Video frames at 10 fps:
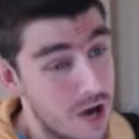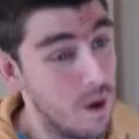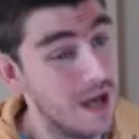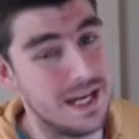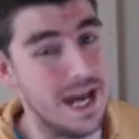
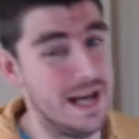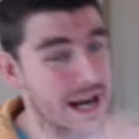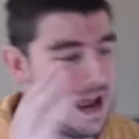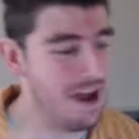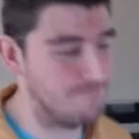we're gonna
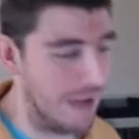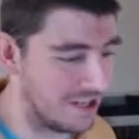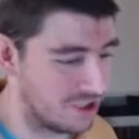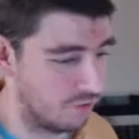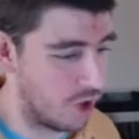have
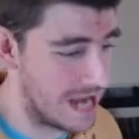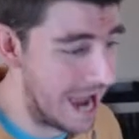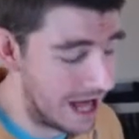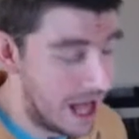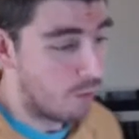Battle
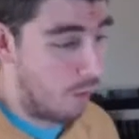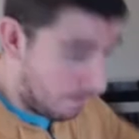Royale when